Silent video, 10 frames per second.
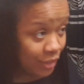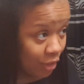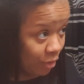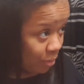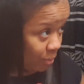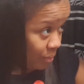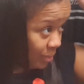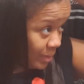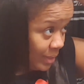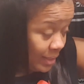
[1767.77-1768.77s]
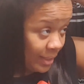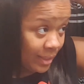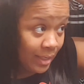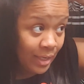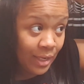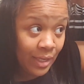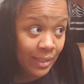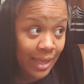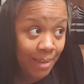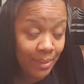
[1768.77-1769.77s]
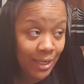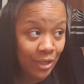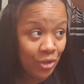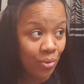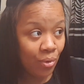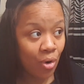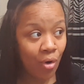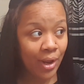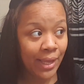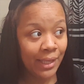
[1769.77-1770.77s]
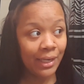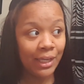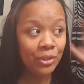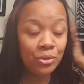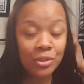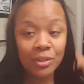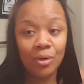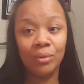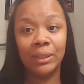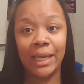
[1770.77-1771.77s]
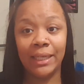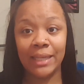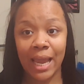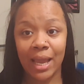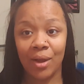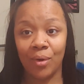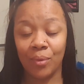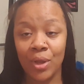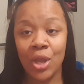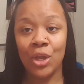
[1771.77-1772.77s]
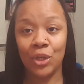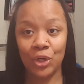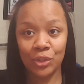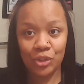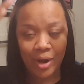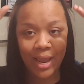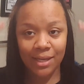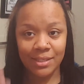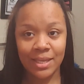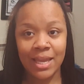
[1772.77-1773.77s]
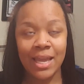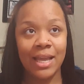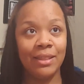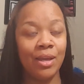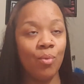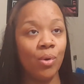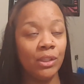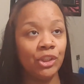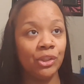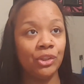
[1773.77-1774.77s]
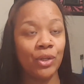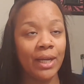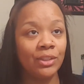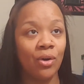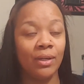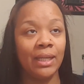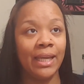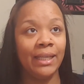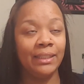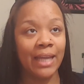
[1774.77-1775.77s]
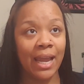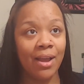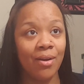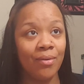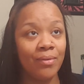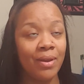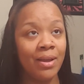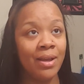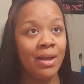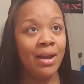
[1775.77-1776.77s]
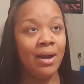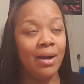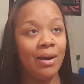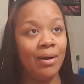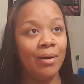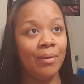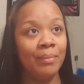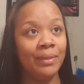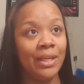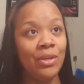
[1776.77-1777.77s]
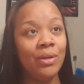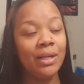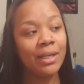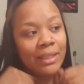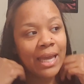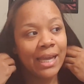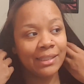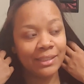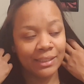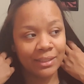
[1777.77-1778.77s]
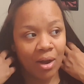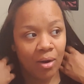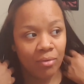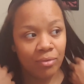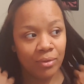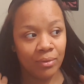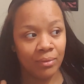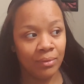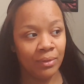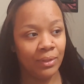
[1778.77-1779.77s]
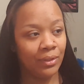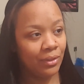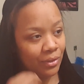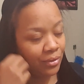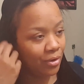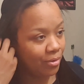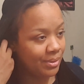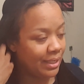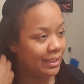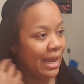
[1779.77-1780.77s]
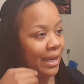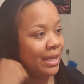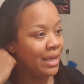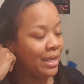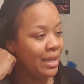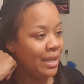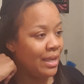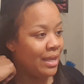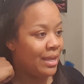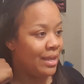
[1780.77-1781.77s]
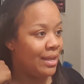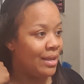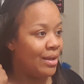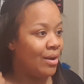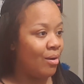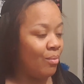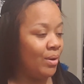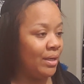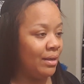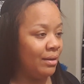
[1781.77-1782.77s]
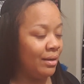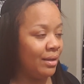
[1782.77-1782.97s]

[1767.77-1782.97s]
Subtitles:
So that means you're going to go ahead and you're just going to lay down your tracks. And then once your tracks are laid down, then you can cut the excess off. You know what I'm saying? Like, what?